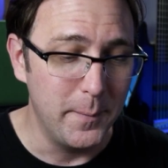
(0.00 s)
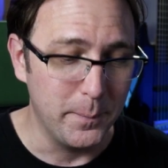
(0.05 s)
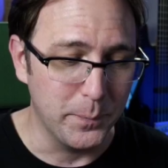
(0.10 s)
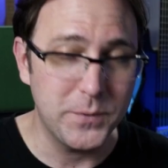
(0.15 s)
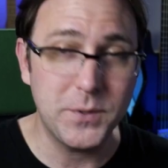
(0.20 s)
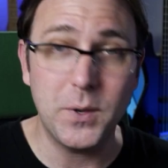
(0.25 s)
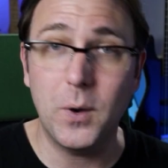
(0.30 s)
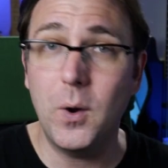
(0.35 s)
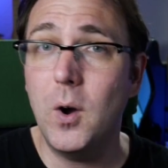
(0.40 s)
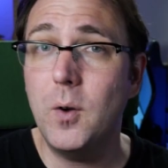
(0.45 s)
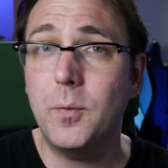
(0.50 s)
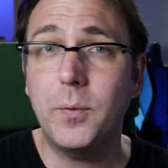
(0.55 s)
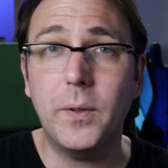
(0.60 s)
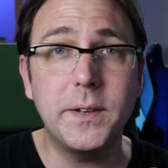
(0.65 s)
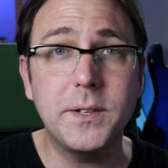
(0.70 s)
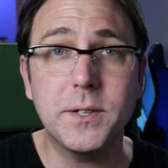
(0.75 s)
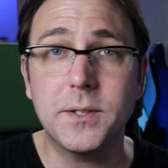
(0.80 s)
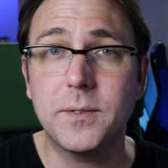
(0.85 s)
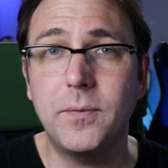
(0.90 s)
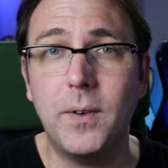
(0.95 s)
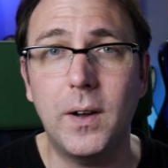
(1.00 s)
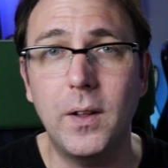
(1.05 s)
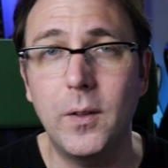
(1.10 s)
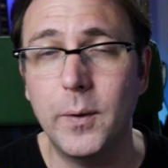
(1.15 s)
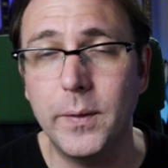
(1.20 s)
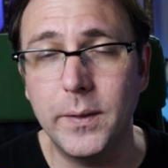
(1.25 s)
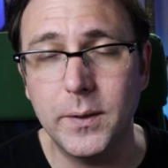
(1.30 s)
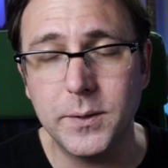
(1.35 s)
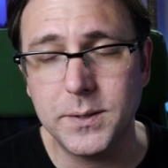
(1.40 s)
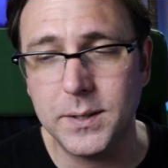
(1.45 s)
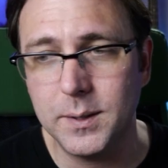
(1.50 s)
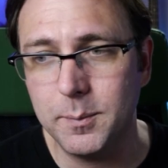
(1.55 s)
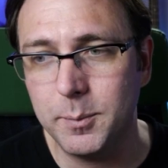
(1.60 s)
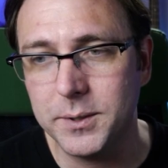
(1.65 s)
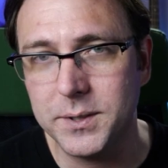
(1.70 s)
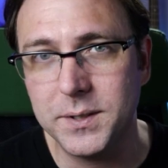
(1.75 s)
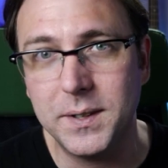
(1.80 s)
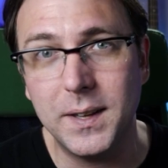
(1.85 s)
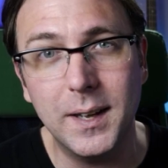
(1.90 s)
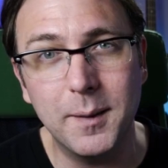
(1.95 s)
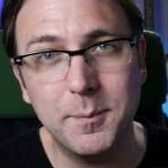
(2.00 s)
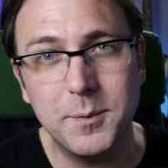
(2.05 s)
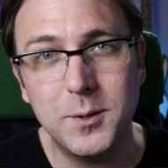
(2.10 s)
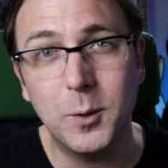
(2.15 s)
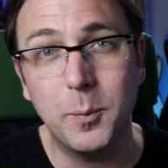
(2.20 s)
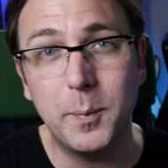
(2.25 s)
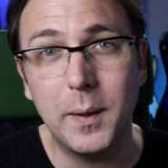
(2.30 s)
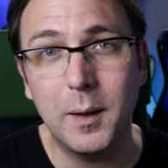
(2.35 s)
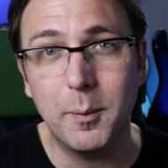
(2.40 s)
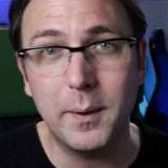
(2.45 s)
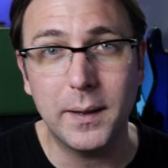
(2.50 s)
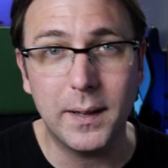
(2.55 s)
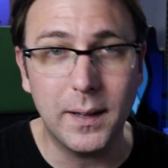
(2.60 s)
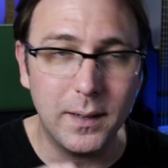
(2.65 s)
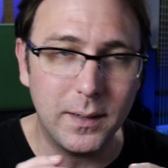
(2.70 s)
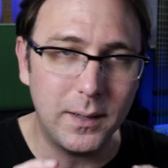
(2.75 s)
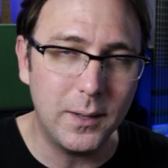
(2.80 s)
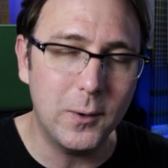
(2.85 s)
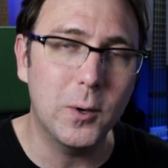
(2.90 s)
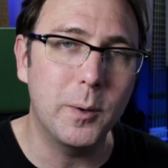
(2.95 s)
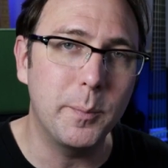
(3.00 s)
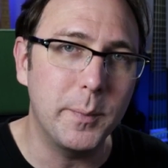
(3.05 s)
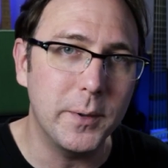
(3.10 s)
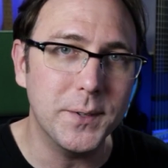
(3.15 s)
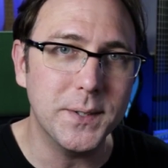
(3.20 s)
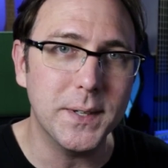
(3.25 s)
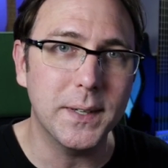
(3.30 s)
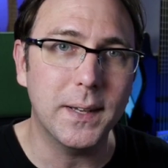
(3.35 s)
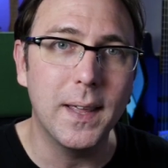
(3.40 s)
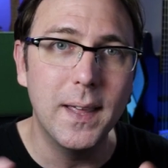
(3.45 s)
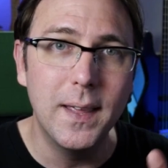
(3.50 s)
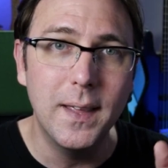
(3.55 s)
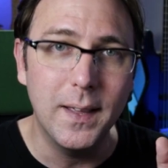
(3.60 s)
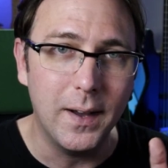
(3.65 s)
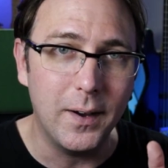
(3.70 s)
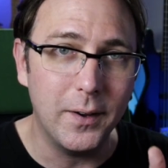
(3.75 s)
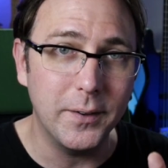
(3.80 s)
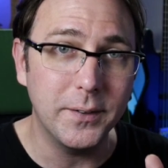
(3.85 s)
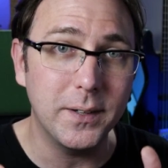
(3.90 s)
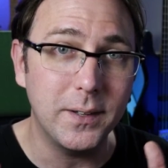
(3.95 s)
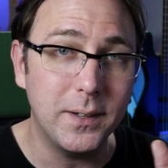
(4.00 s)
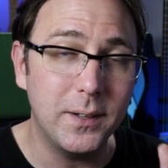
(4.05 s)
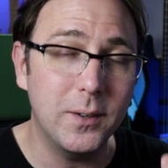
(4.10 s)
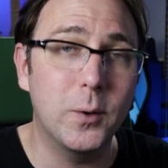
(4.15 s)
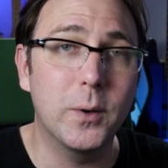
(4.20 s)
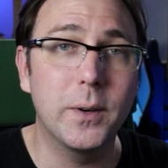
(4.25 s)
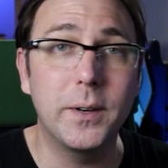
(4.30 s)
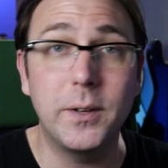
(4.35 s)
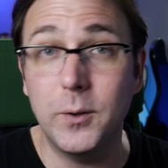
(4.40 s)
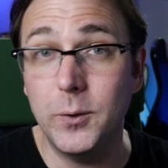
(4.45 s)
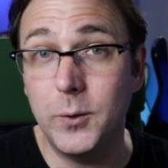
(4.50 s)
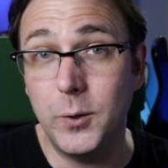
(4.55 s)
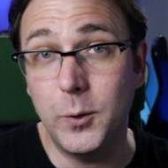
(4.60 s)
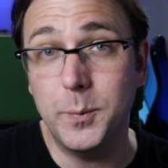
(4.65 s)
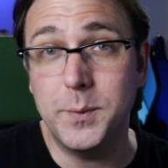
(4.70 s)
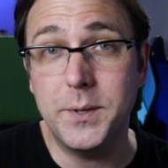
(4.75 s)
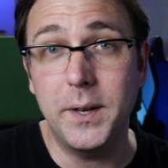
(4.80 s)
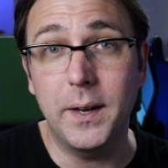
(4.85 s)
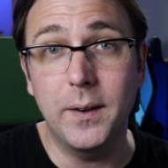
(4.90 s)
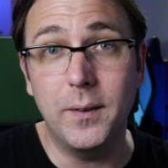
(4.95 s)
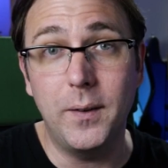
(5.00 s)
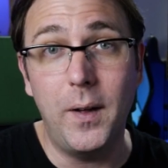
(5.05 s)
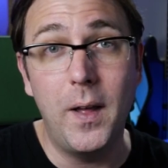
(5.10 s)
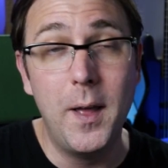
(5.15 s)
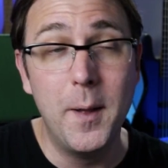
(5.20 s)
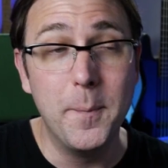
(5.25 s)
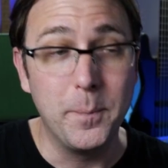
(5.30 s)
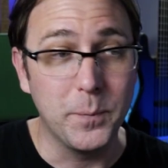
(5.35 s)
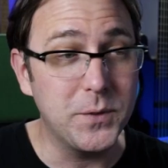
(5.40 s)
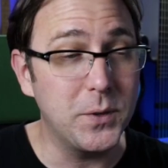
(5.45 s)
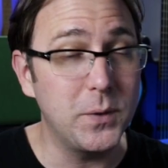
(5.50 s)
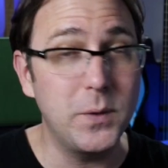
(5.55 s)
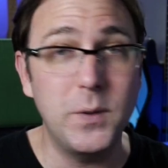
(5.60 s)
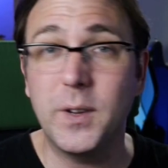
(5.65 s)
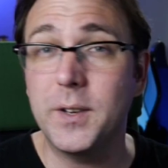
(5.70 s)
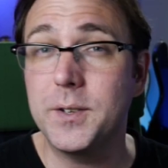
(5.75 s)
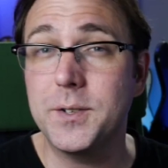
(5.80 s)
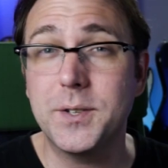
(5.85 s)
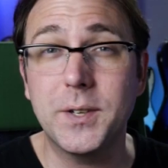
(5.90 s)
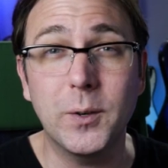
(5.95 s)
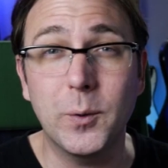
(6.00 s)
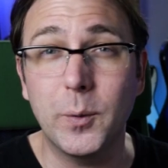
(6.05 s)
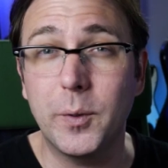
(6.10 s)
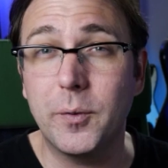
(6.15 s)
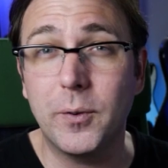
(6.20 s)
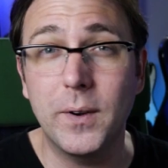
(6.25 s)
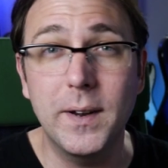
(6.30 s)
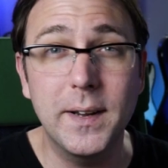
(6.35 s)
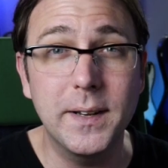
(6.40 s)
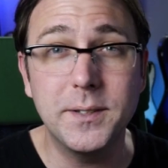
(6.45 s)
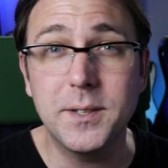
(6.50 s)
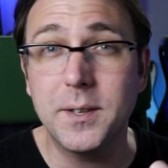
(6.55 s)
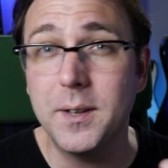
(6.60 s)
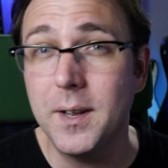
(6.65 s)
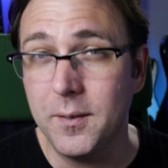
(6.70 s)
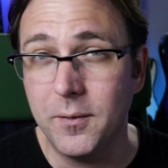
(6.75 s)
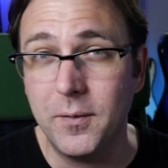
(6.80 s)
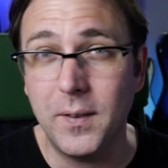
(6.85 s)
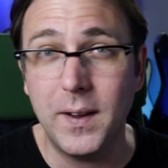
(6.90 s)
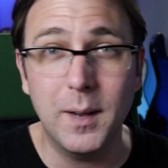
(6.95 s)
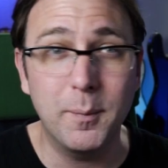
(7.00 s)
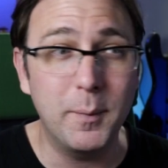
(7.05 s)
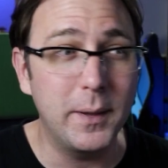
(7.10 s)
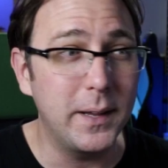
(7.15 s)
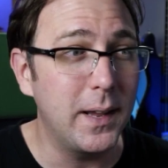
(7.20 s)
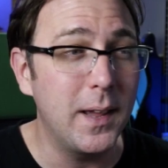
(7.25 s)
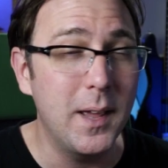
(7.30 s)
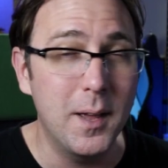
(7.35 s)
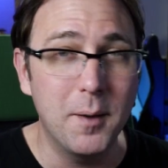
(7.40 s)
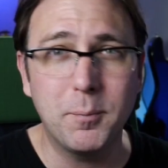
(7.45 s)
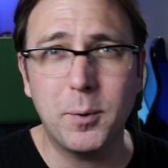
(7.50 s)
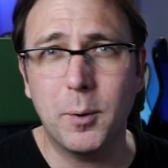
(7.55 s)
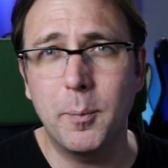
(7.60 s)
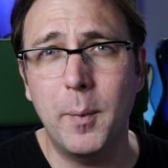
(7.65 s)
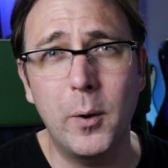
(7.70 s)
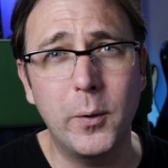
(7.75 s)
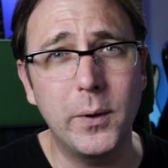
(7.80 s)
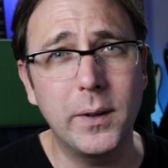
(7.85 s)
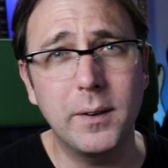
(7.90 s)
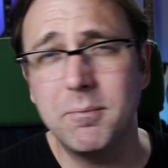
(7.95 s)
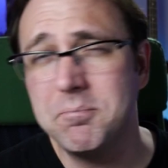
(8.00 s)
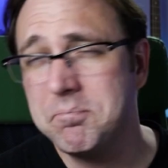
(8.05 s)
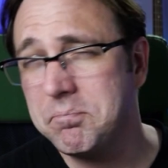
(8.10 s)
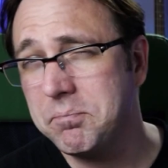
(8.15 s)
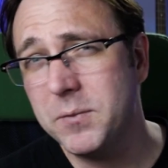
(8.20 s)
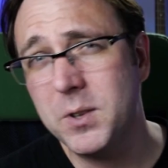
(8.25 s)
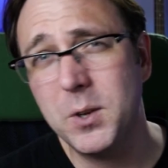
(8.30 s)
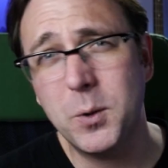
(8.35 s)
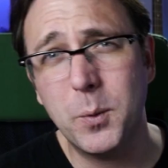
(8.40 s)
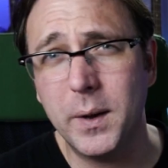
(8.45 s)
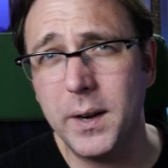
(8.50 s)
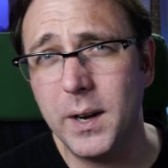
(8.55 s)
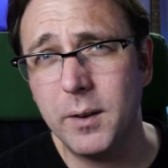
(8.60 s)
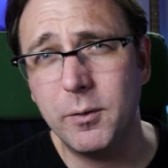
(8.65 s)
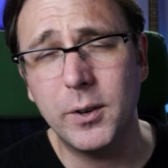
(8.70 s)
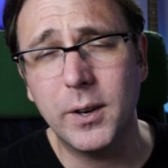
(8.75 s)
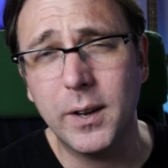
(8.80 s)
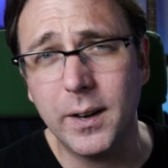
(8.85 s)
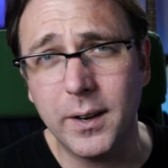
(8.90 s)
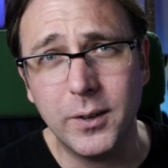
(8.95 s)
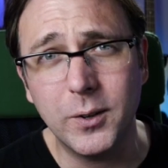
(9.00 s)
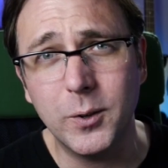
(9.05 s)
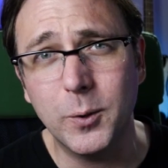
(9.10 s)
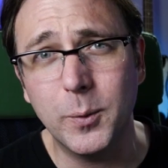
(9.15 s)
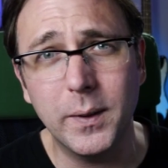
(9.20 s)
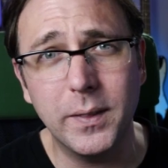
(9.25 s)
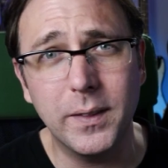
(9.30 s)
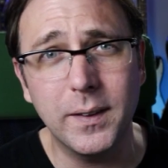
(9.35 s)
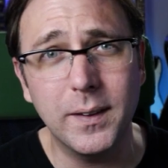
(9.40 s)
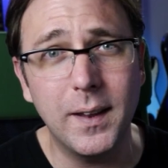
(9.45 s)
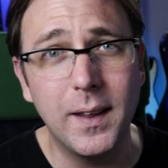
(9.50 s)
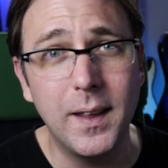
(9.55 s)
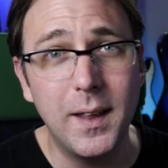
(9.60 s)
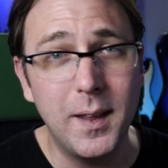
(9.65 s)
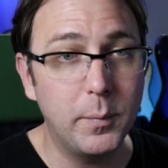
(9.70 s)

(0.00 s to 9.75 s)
So hopefully, just following those simple steps, you'll be able to get your music onto your YouTube channel so that you can share it with friends, family, promote it, do whatever you're going to do with it.